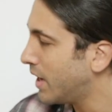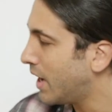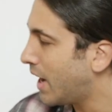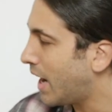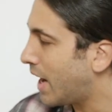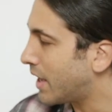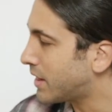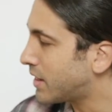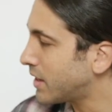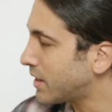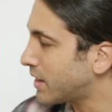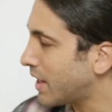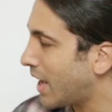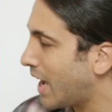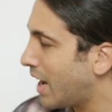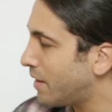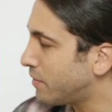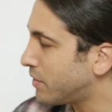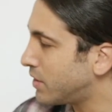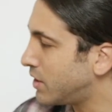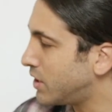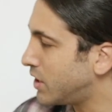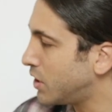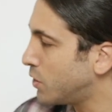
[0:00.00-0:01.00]
I think they
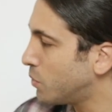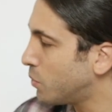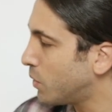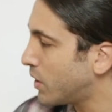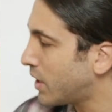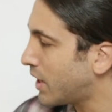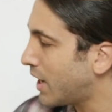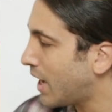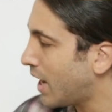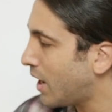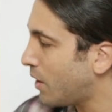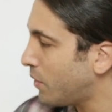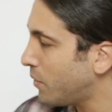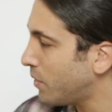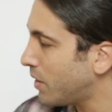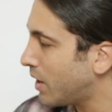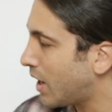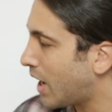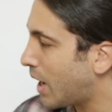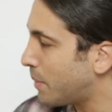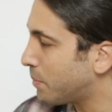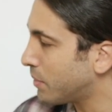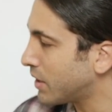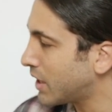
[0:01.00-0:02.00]
have a new one now.
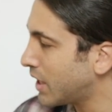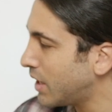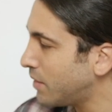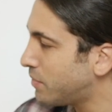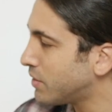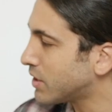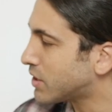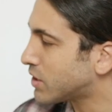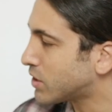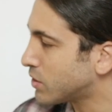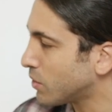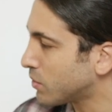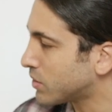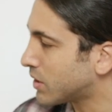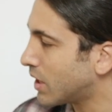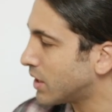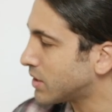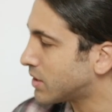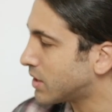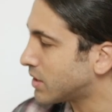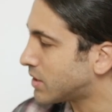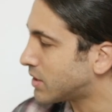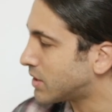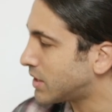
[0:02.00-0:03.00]
I believe it still
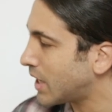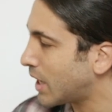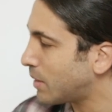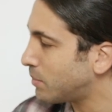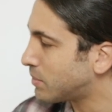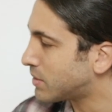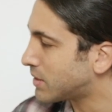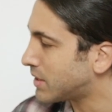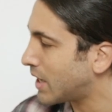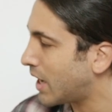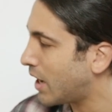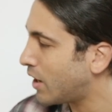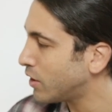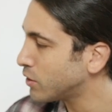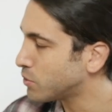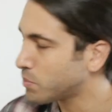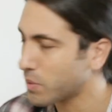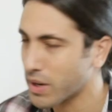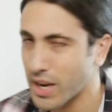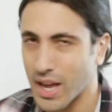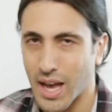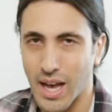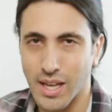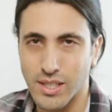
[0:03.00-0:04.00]
does the same sounds,
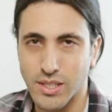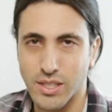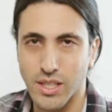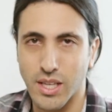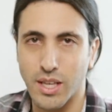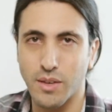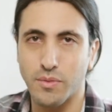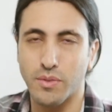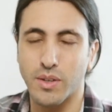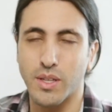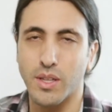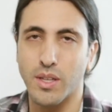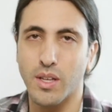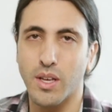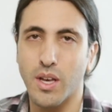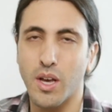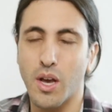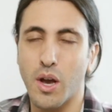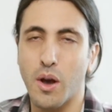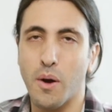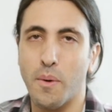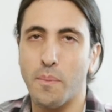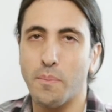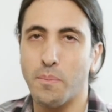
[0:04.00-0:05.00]
but it has even
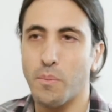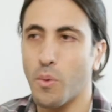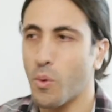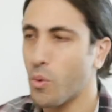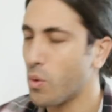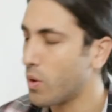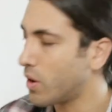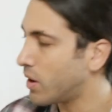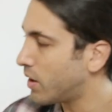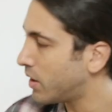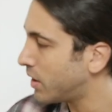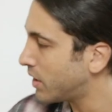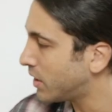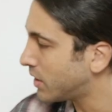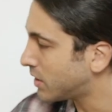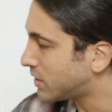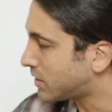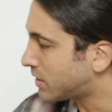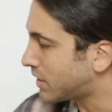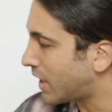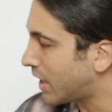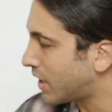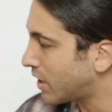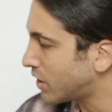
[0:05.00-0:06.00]
more
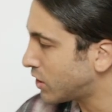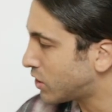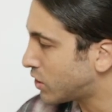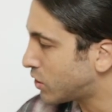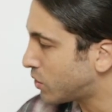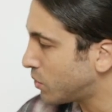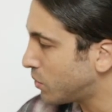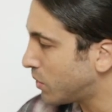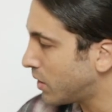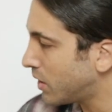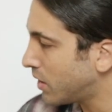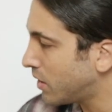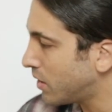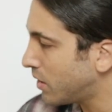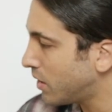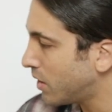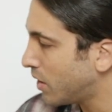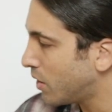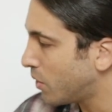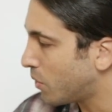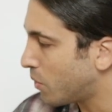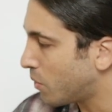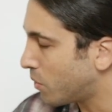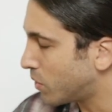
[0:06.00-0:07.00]
settings to it,
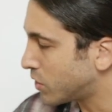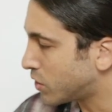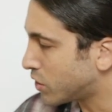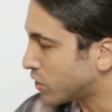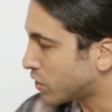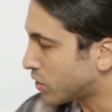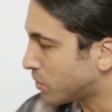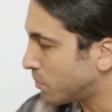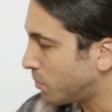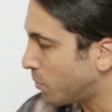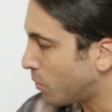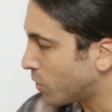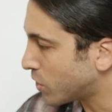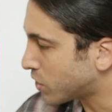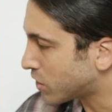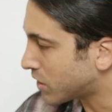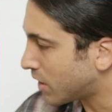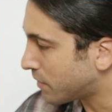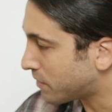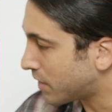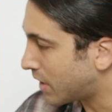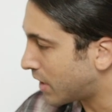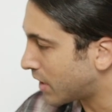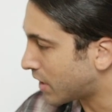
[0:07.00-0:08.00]
or just more
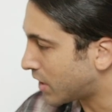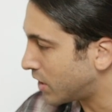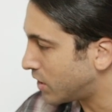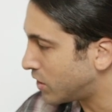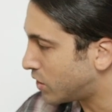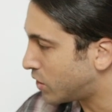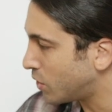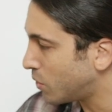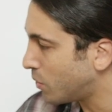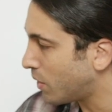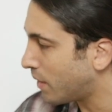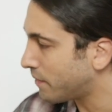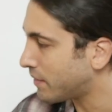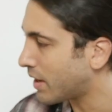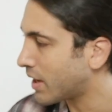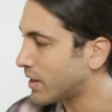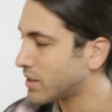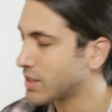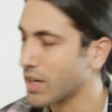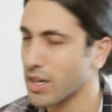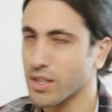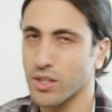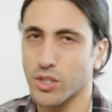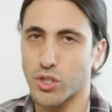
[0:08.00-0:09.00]
stuff that it can do. I'm not
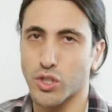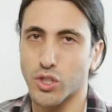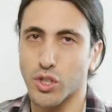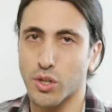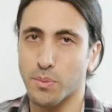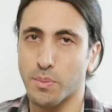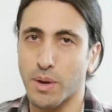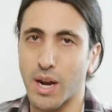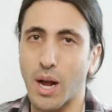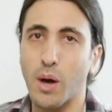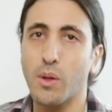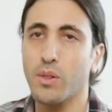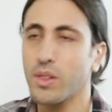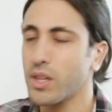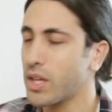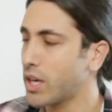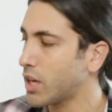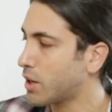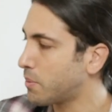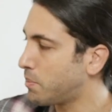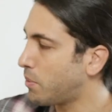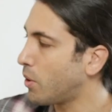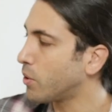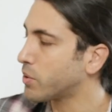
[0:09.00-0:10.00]
entirely sure, but I'll
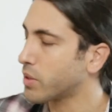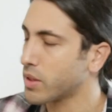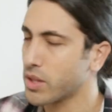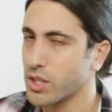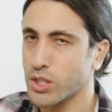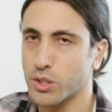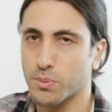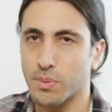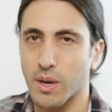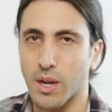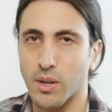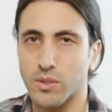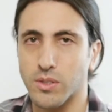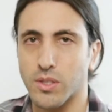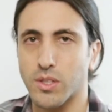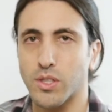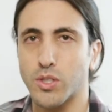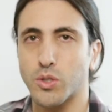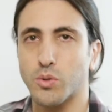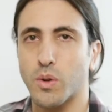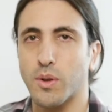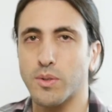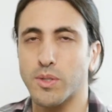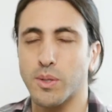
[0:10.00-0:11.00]
link both of these pedals in the
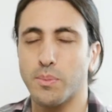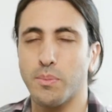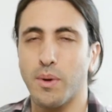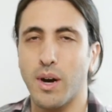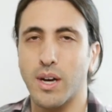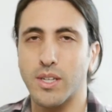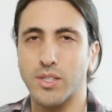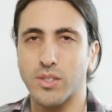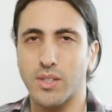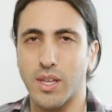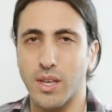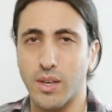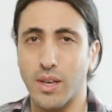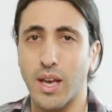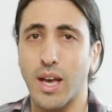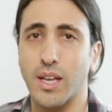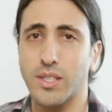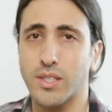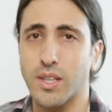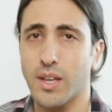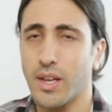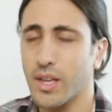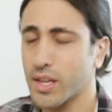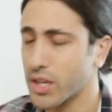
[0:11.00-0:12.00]
description box so that you
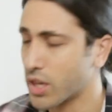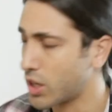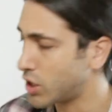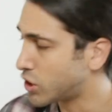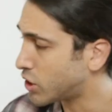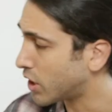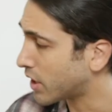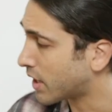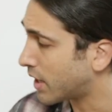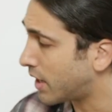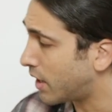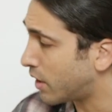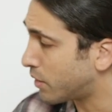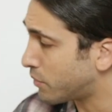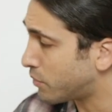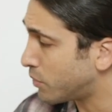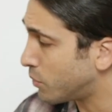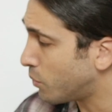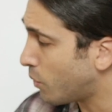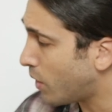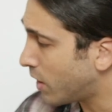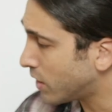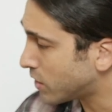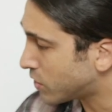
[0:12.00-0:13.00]
guys can check it out if
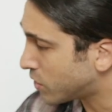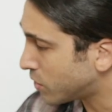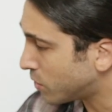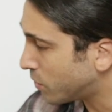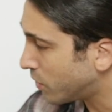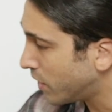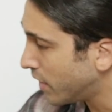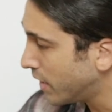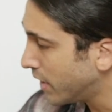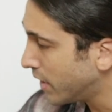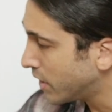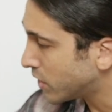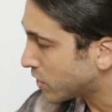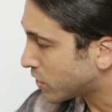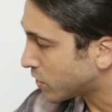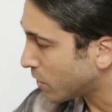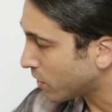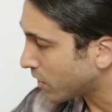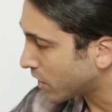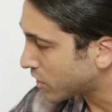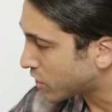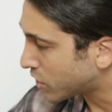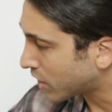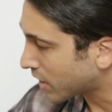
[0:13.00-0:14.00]
you want to.
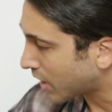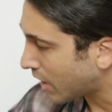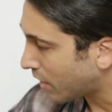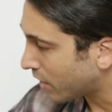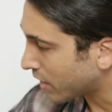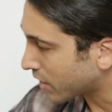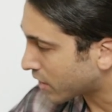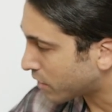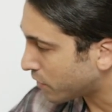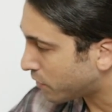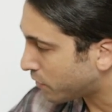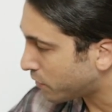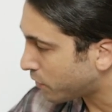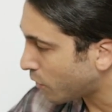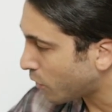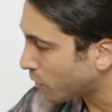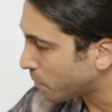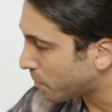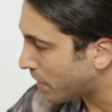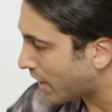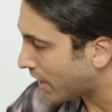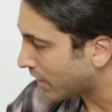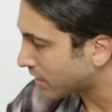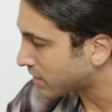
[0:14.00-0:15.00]
So let's check out like the
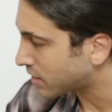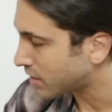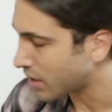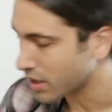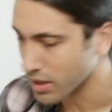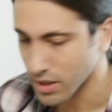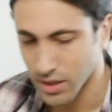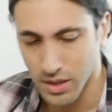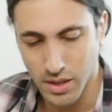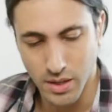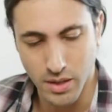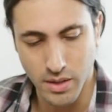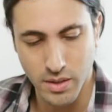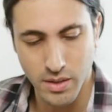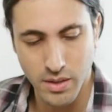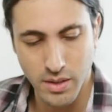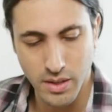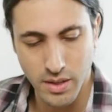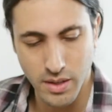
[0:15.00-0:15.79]
foldback setting here.